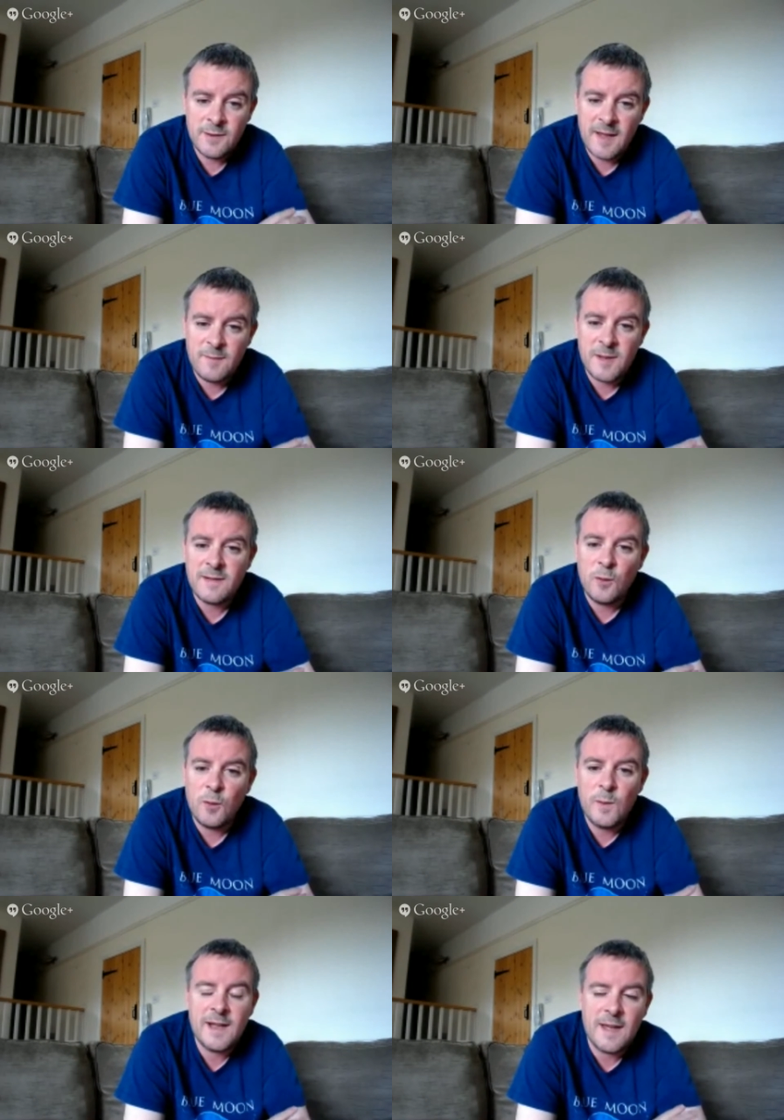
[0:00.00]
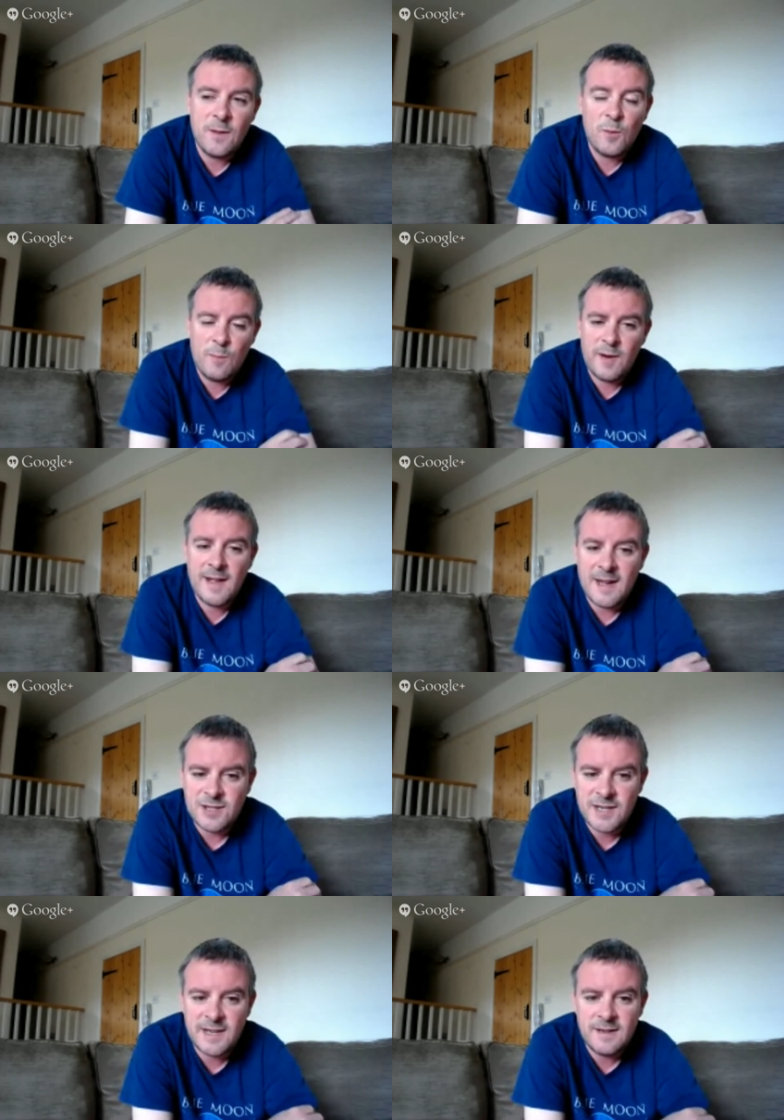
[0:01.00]
So it gave me the sort of weekend that will bring
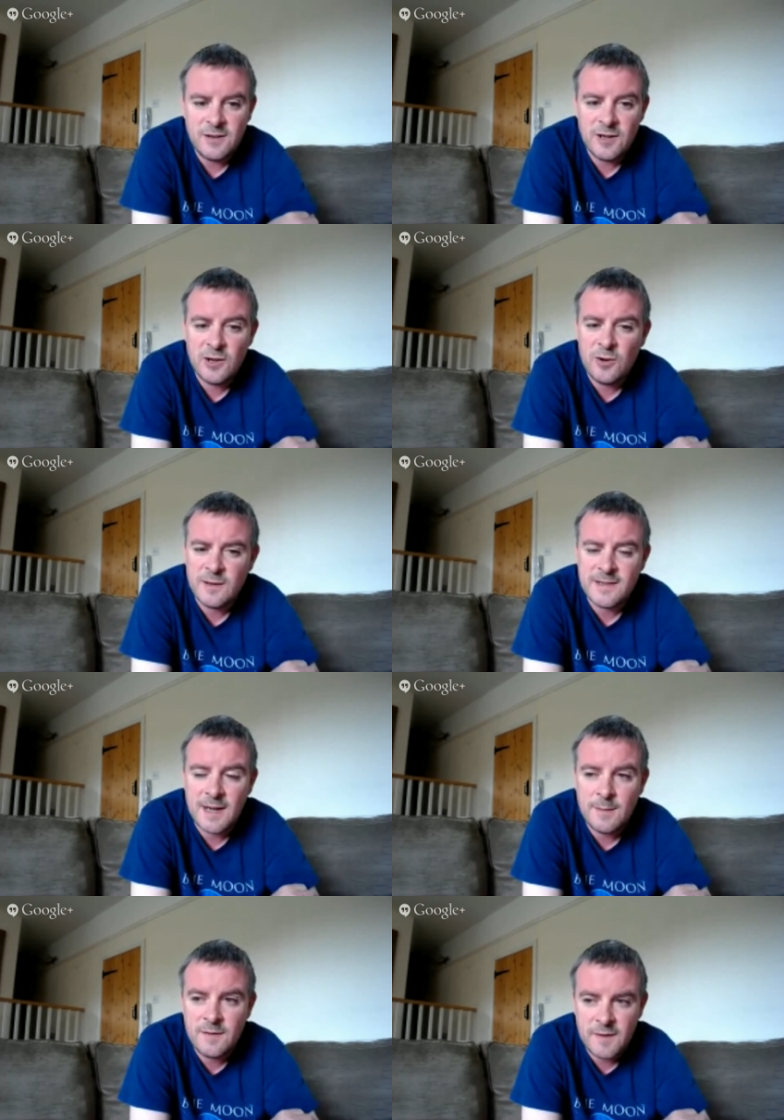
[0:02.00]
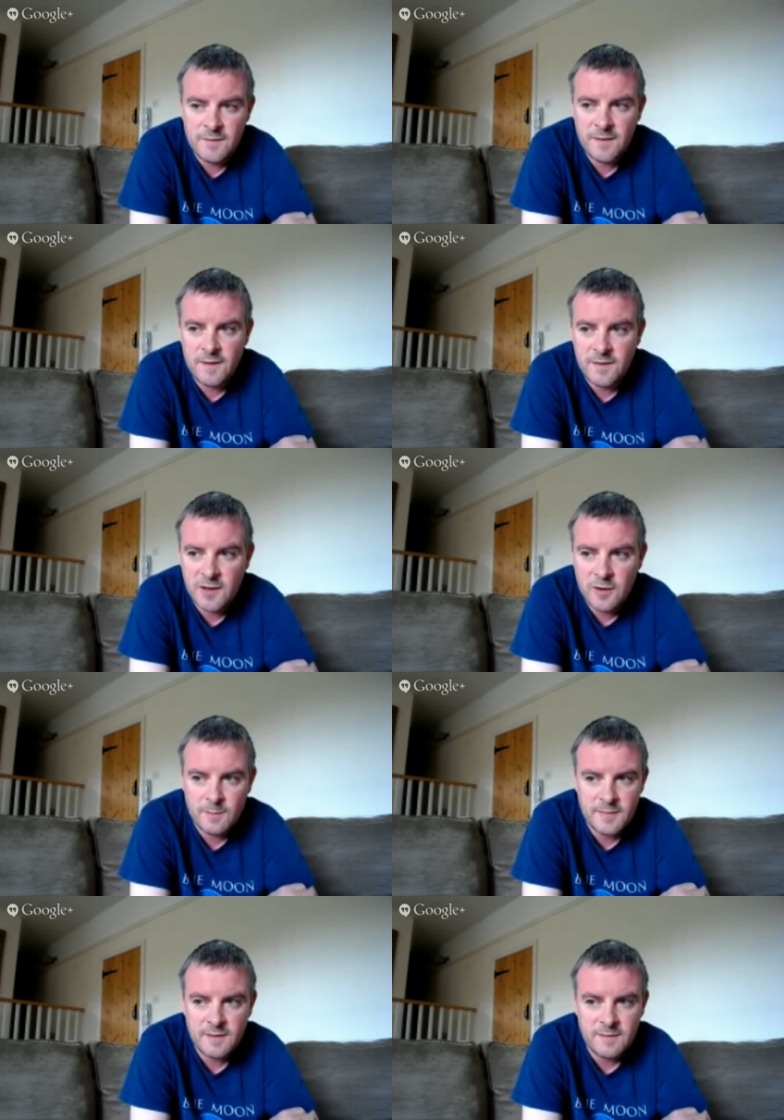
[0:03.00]
cash in nearly all the time in 50-50 comps.